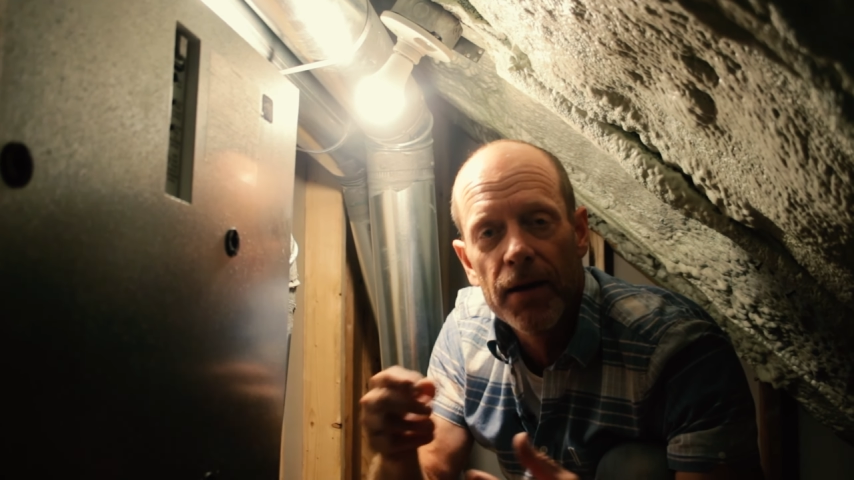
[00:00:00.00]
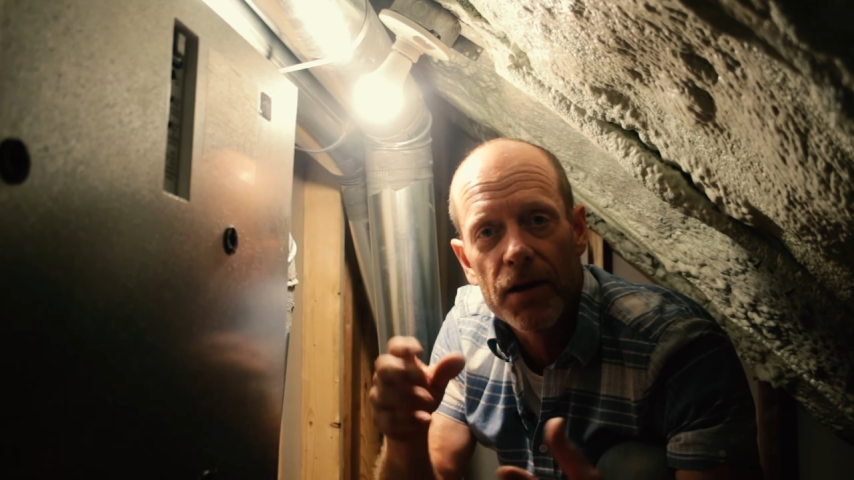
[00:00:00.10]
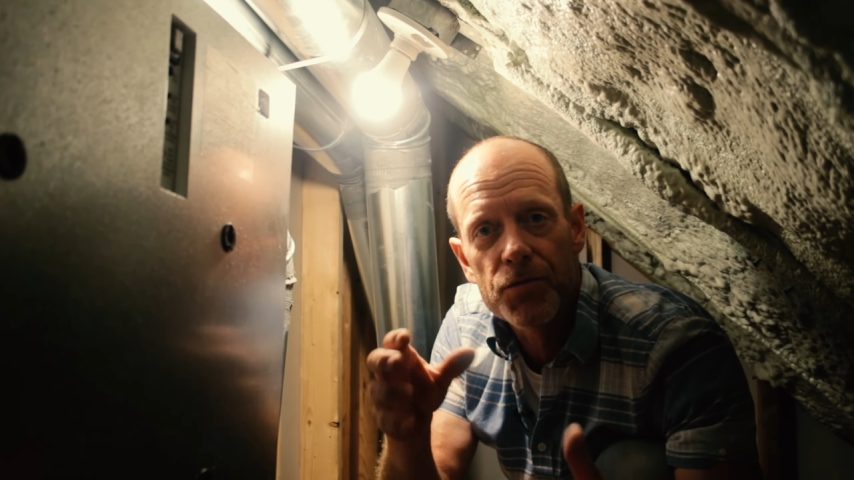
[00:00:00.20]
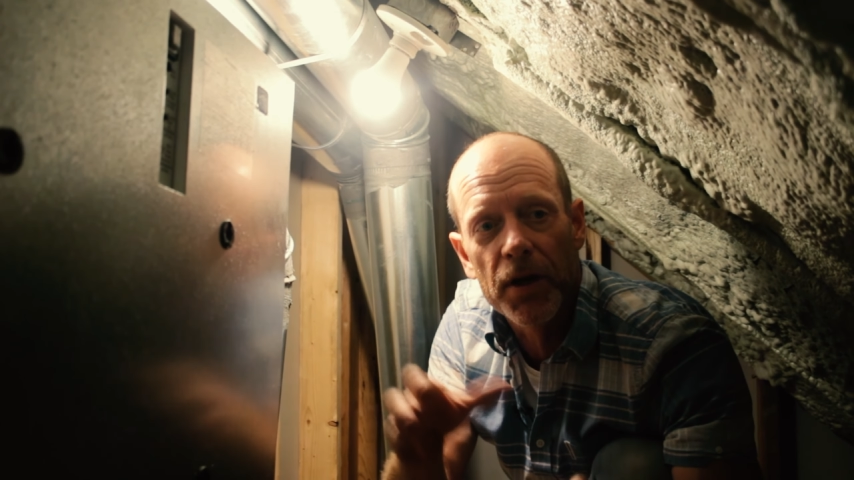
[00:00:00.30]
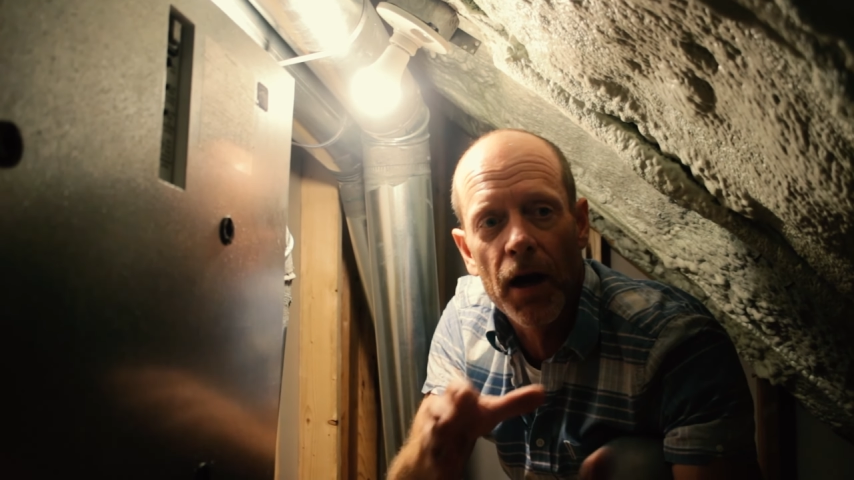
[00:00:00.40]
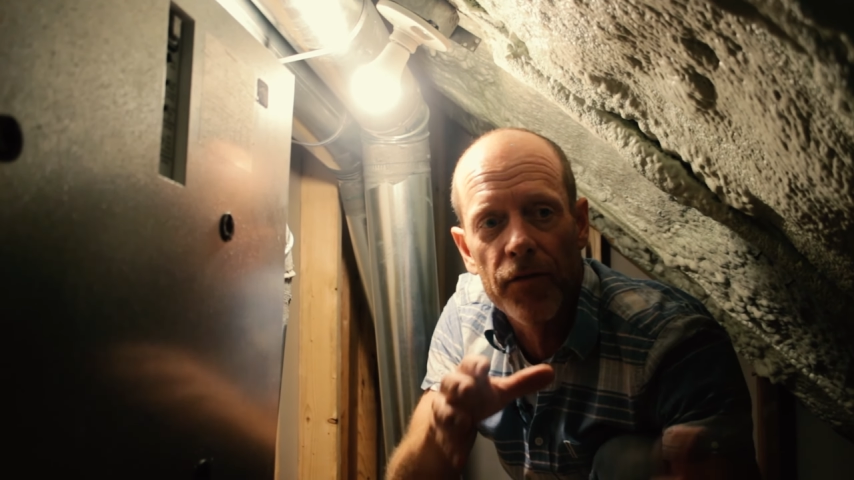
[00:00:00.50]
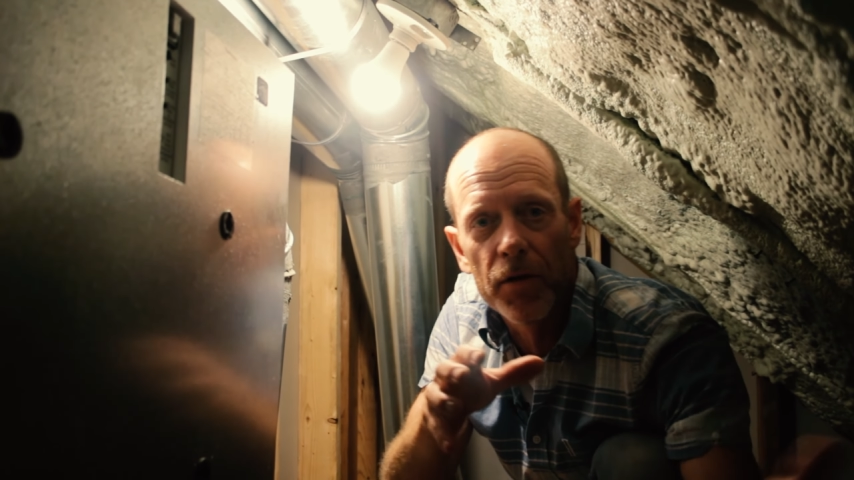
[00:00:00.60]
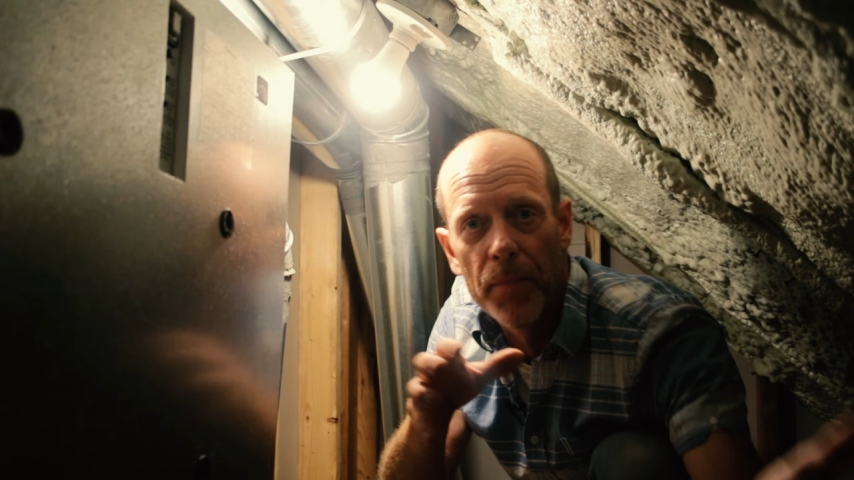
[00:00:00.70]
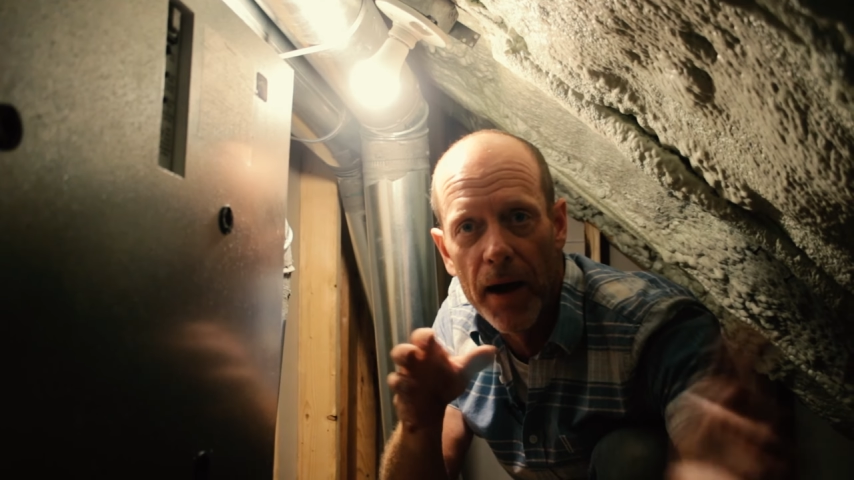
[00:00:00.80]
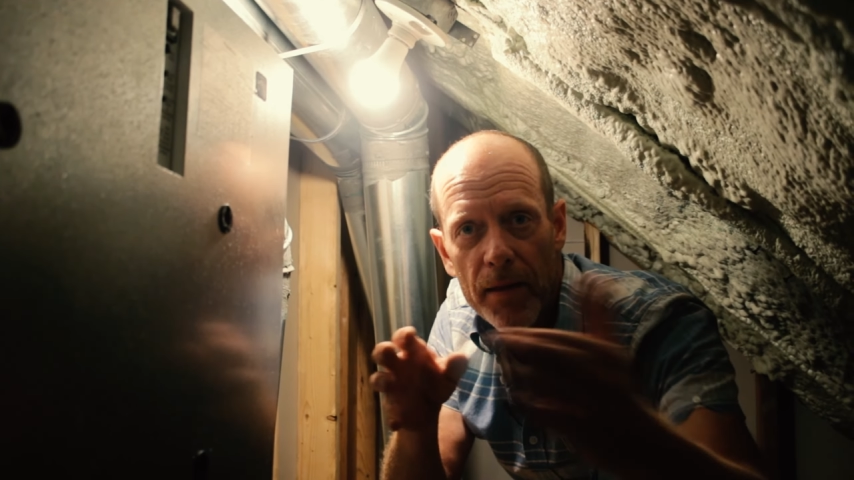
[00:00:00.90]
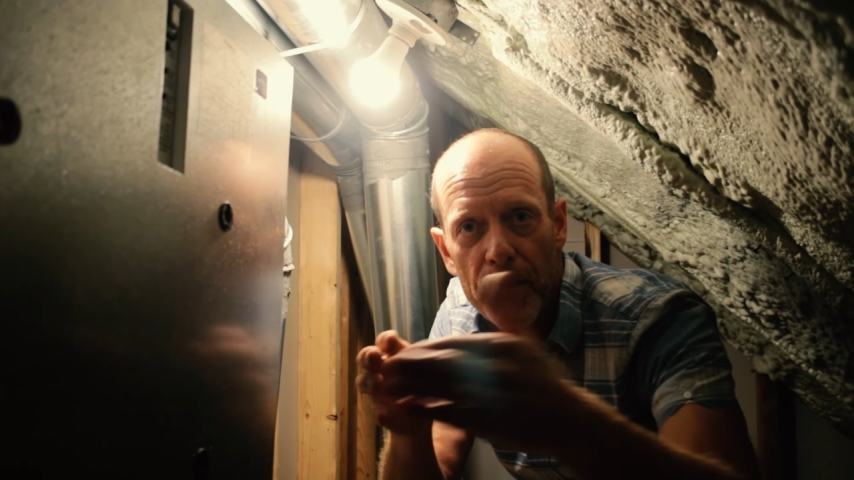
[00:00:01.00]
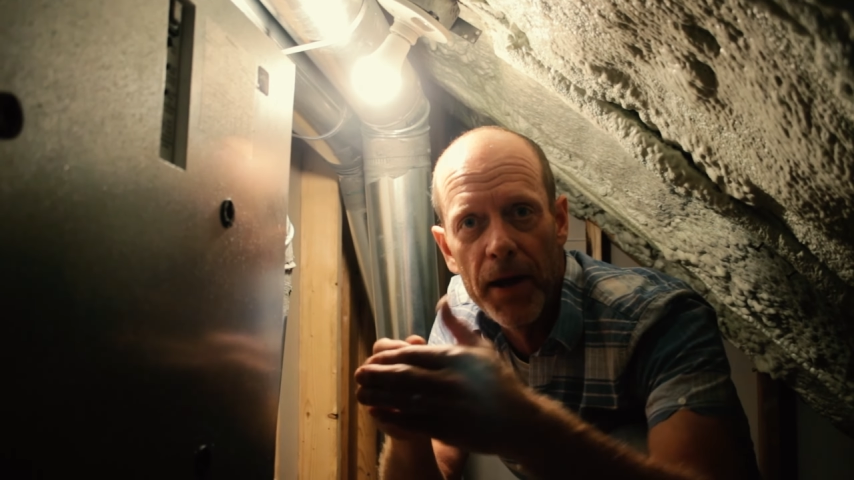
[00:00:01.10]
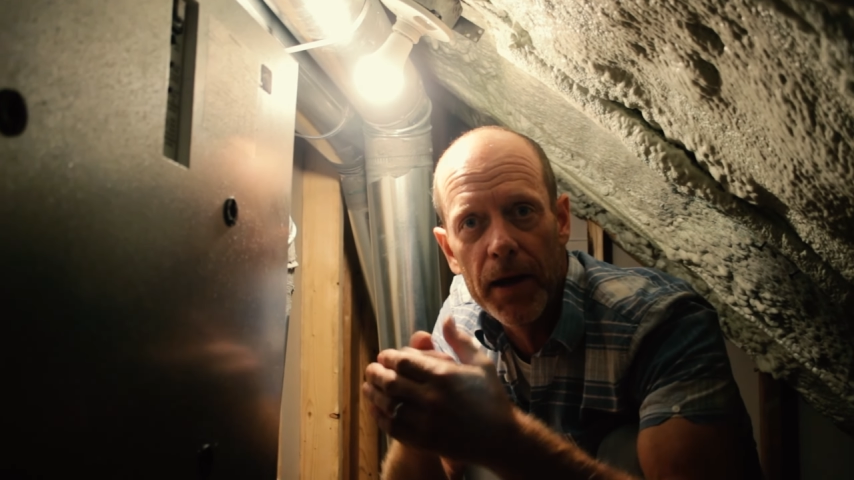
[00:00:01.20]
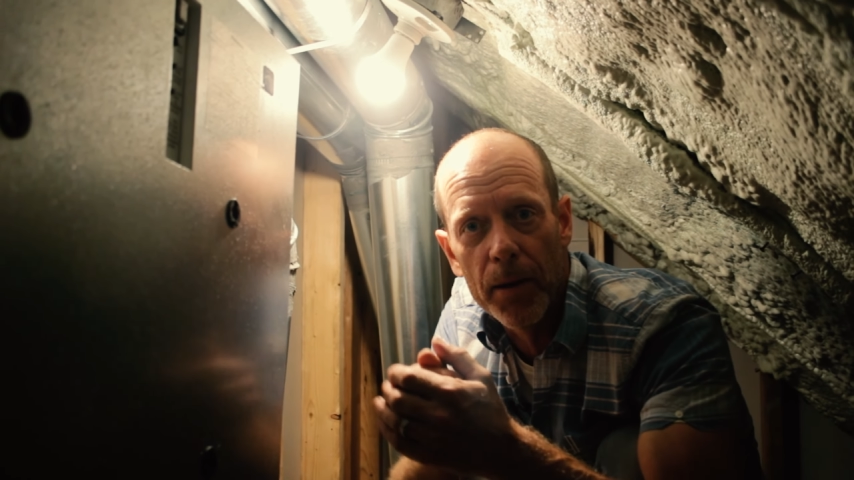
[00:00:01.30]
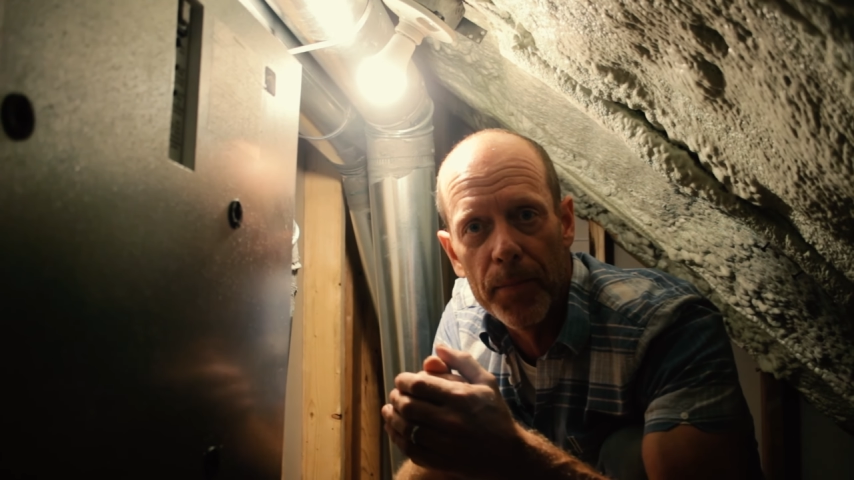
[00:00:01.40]
is recovered by the
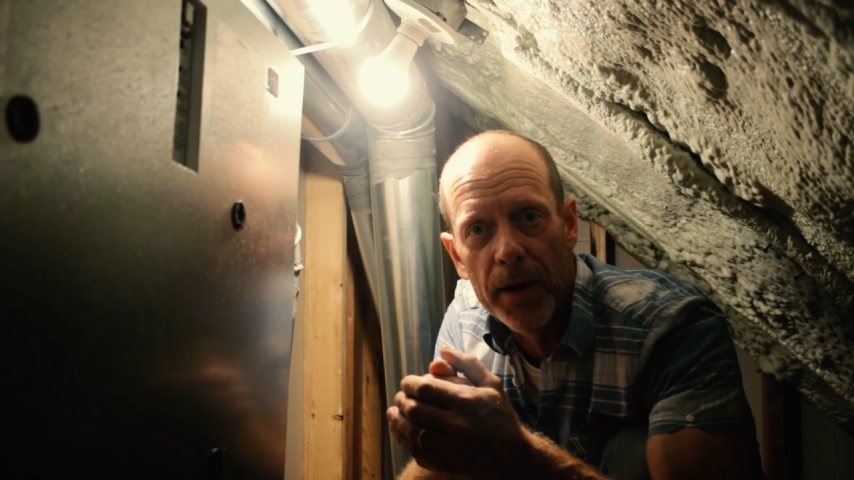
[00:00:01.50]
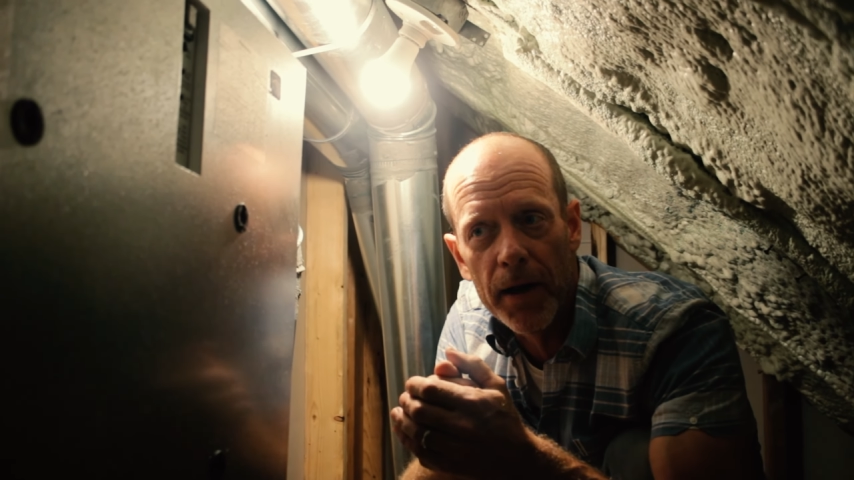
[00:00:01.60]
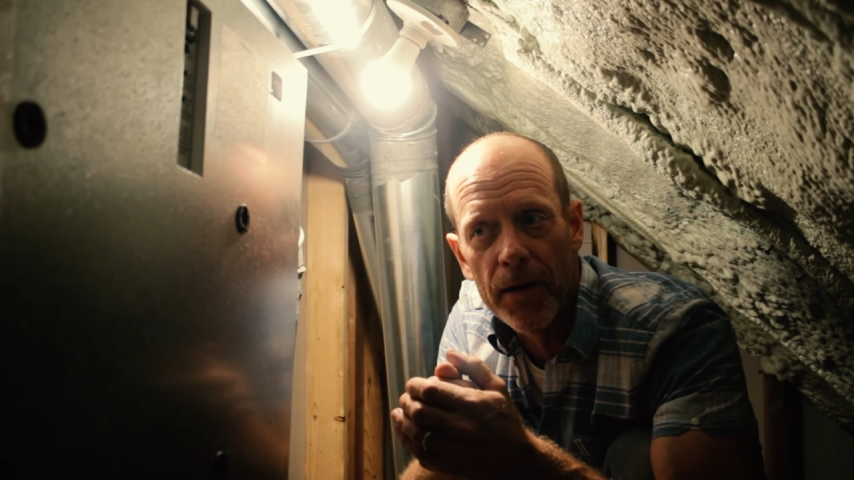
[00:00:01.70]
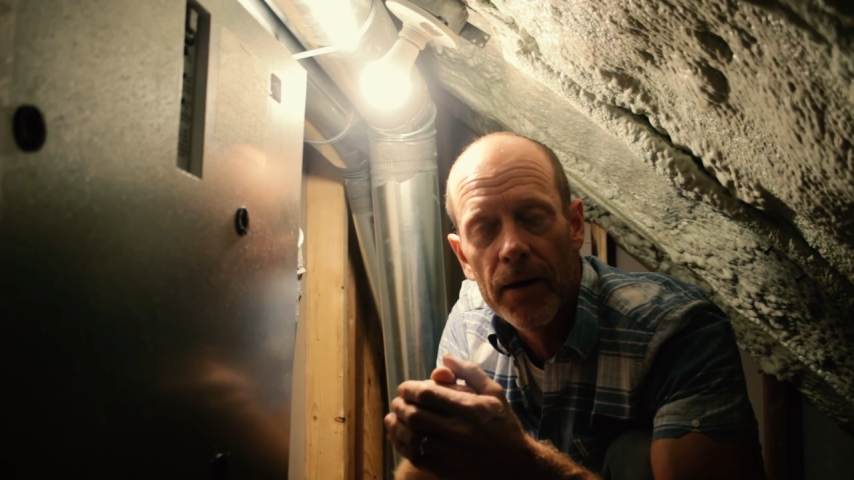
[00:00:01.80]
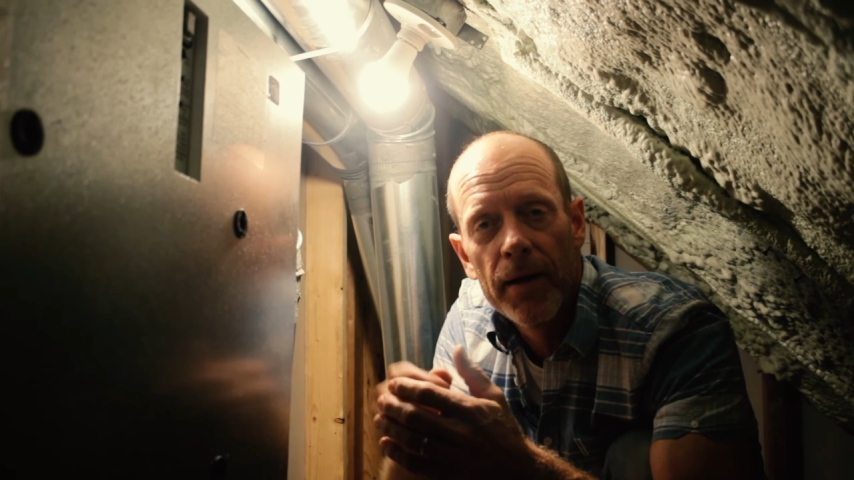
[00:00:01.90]
makeup air.